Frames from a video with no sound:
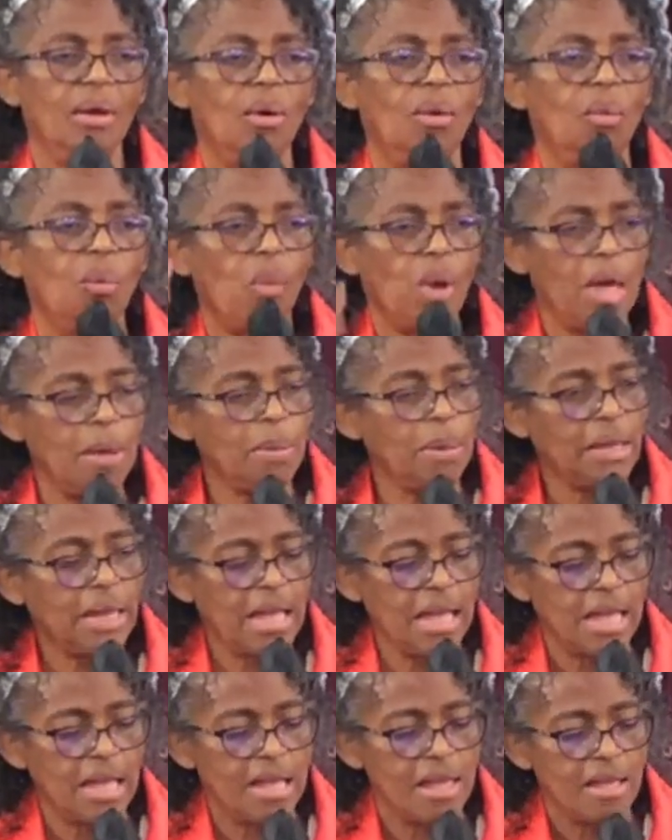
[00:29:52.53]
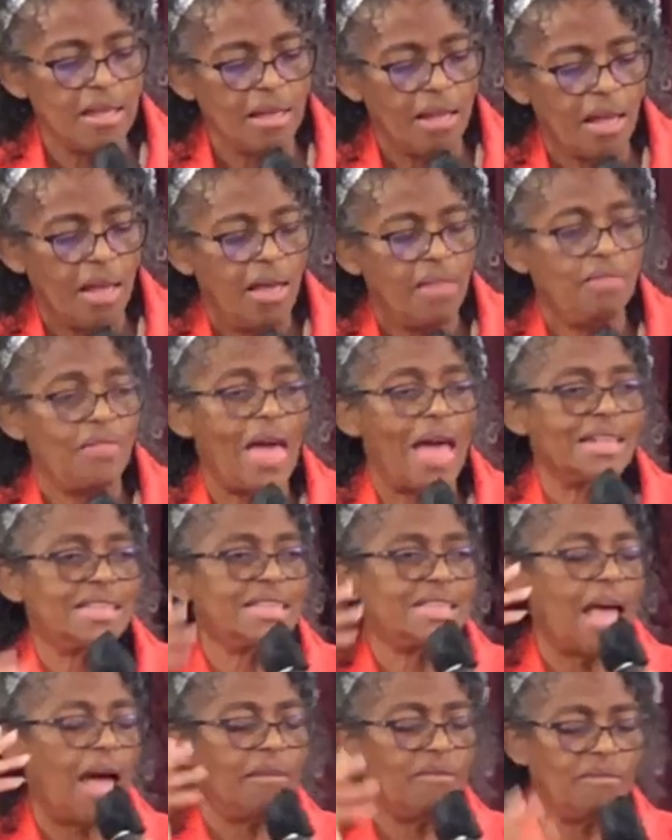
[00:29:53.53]
We believe
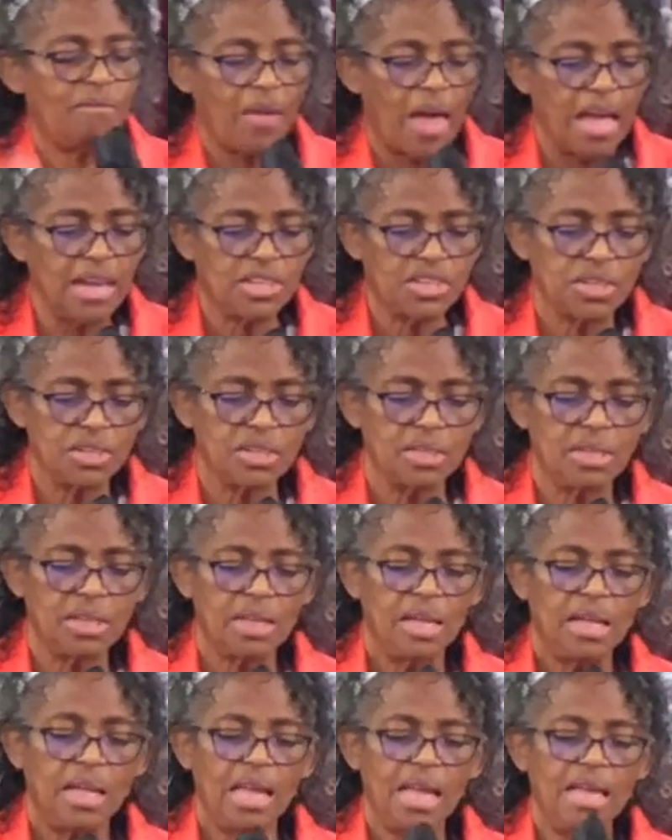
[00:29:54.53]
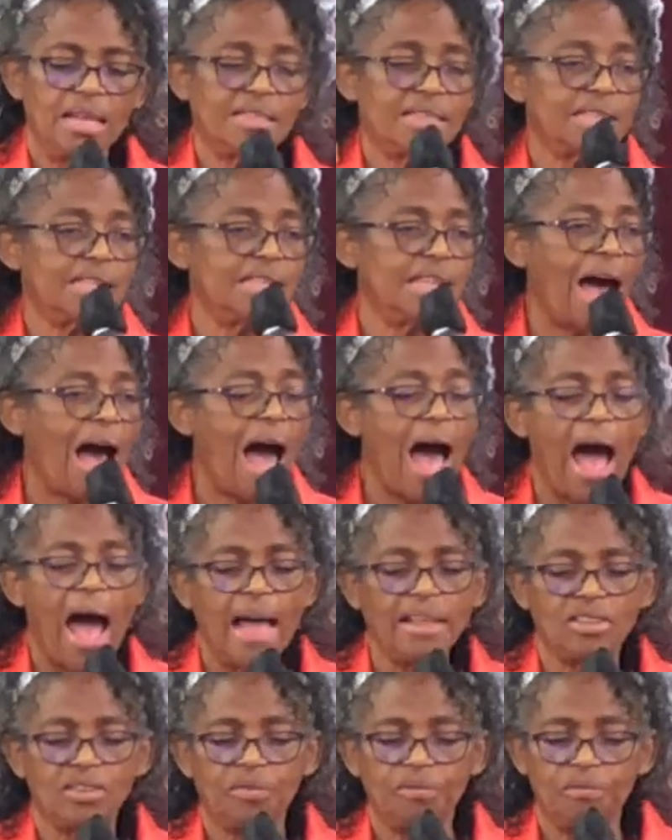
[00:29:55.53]
that salvation is
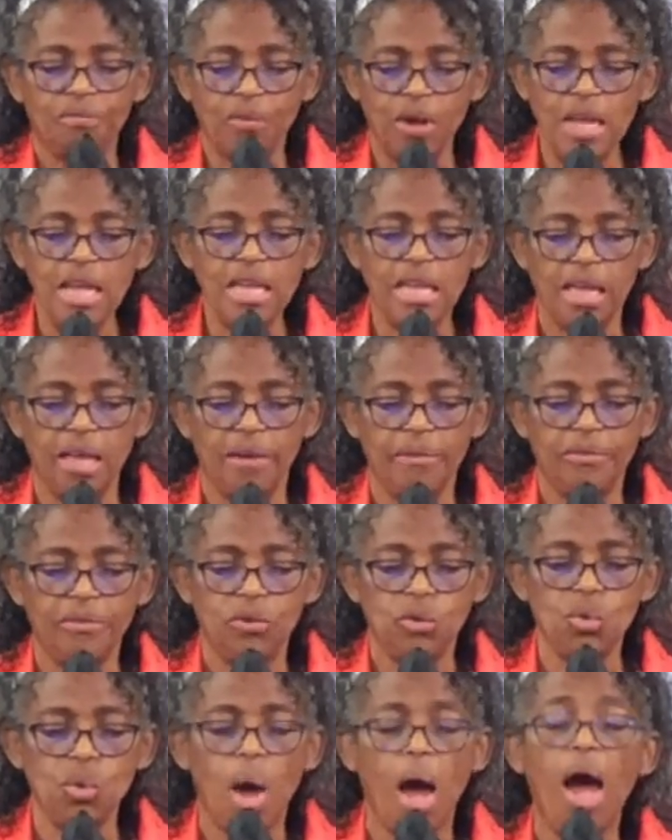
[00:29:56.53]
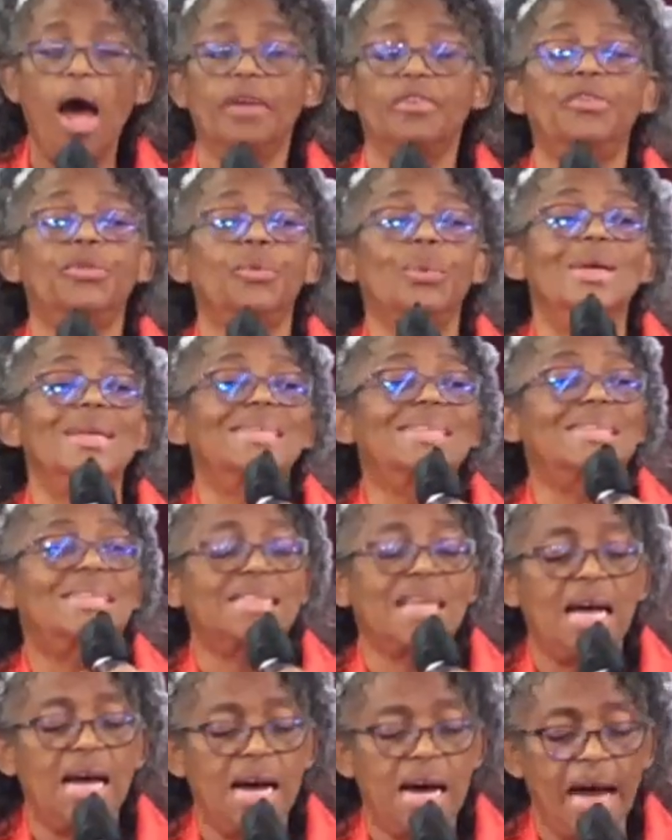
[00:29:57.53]
God's free gift to us through his
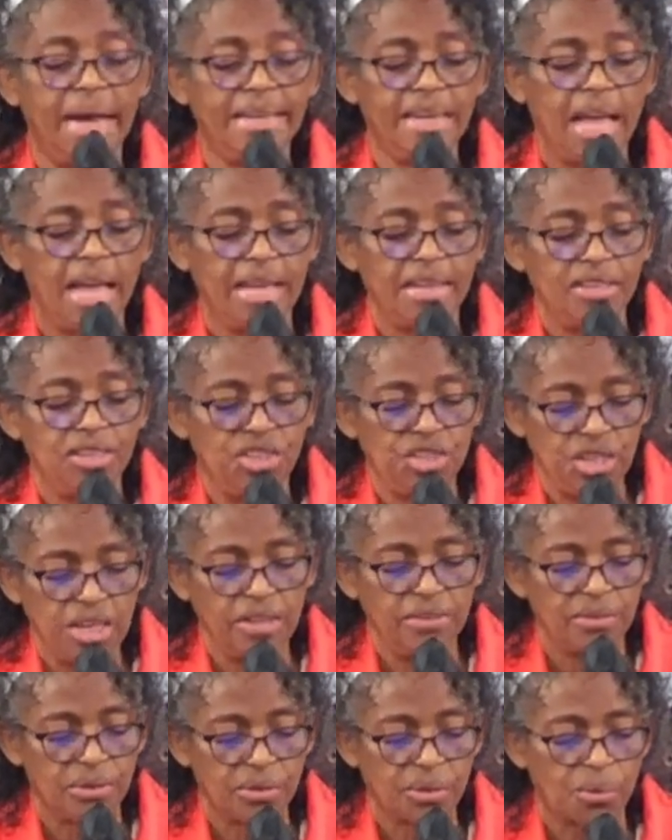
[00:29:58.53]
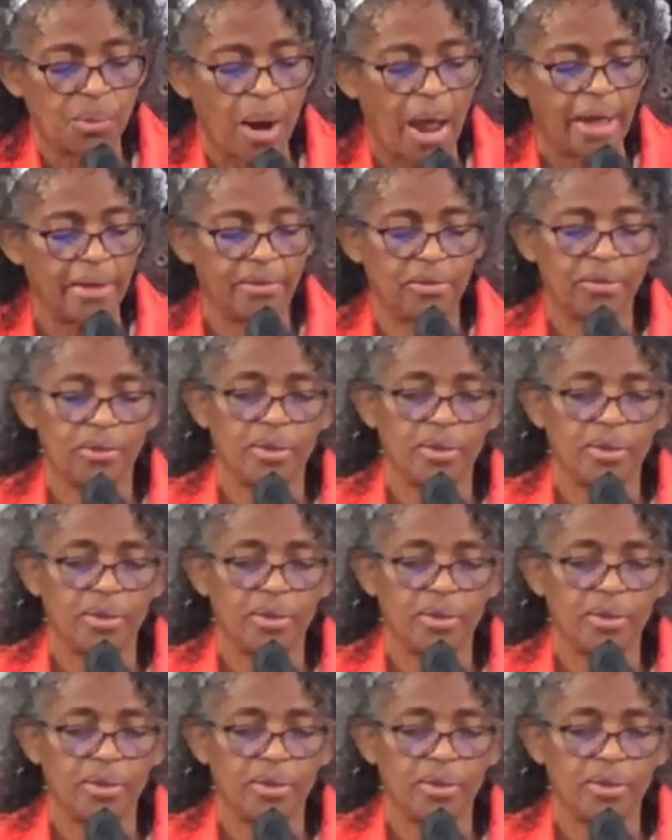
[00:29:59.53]
Son, Jesus Christ.